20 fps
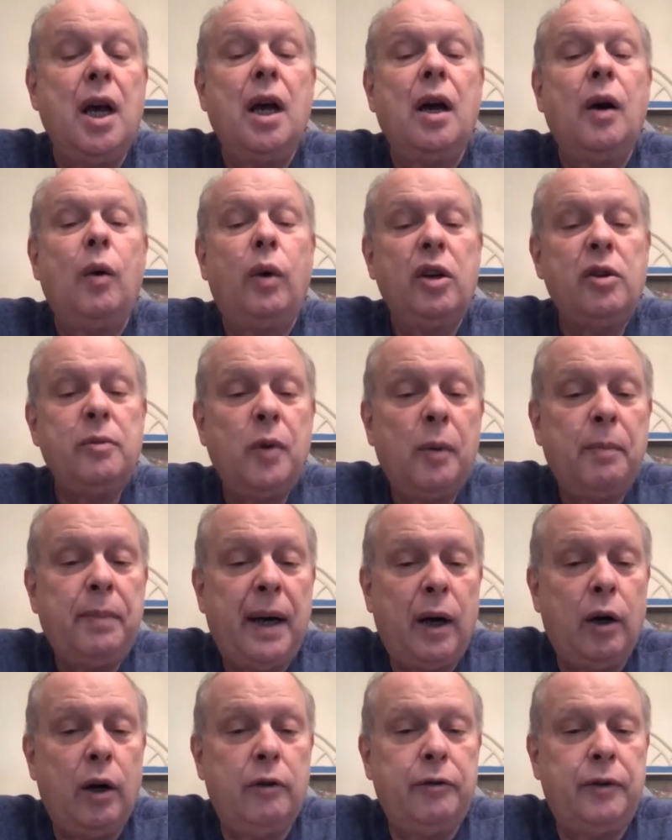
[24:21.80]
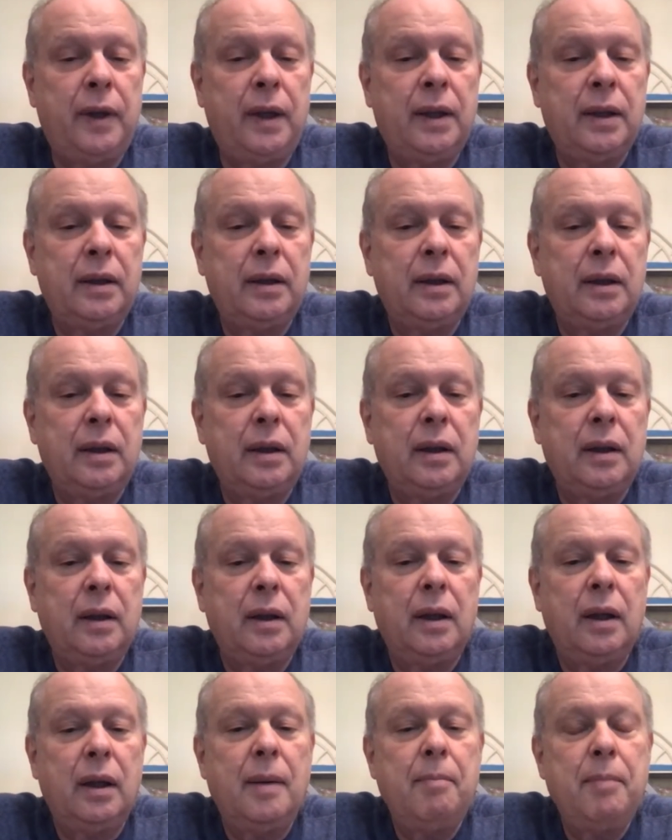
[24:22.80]
What is more powerful?
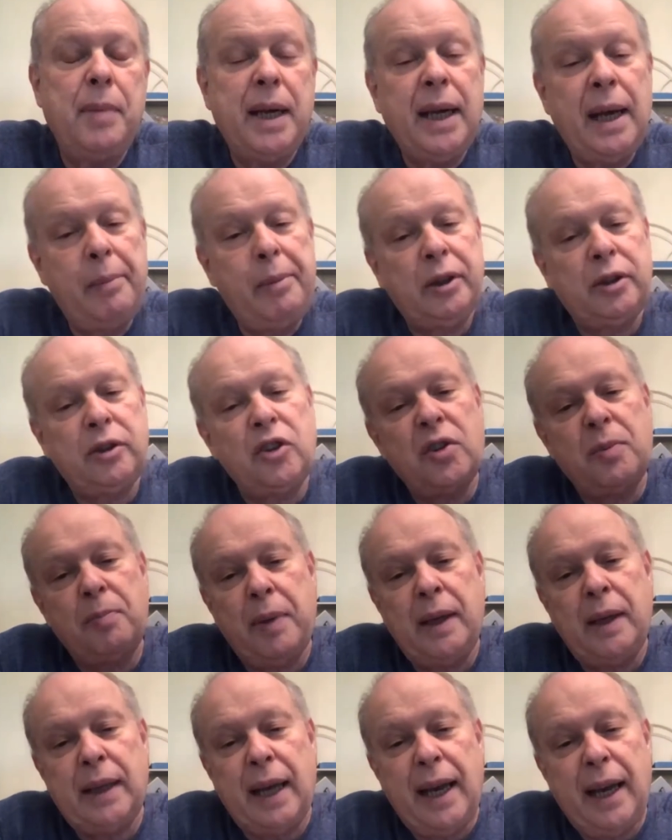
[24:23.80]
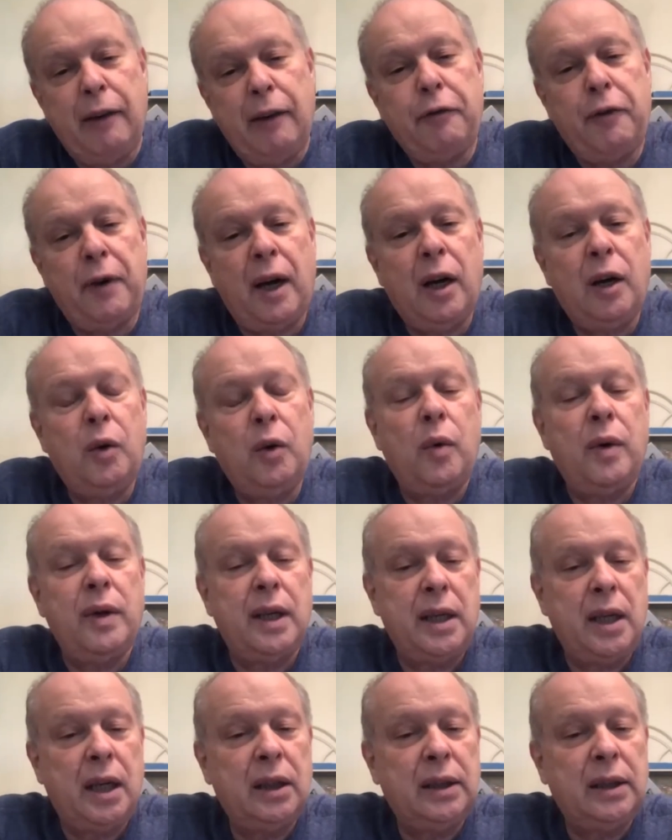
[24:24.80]
Being able to spend a half hour with a
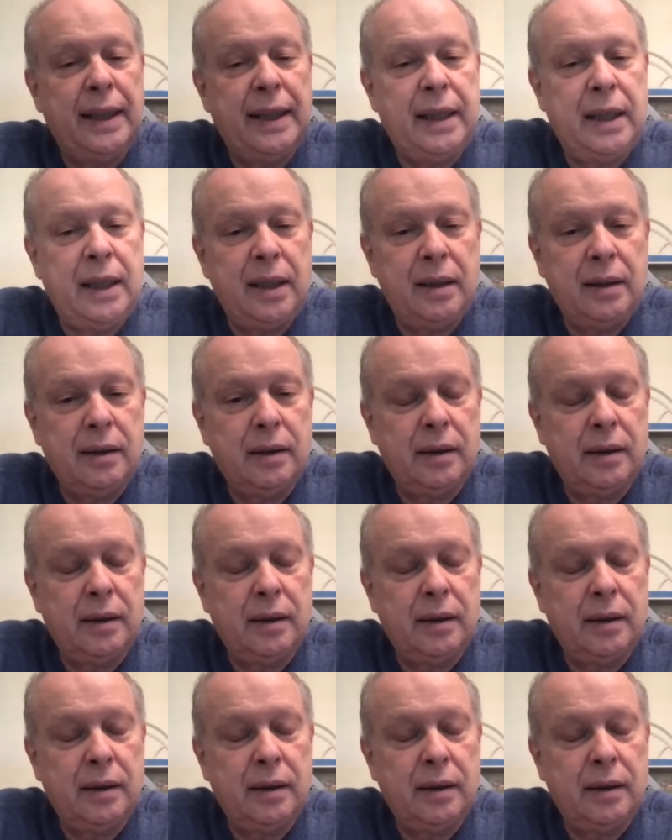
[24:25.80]
young lady.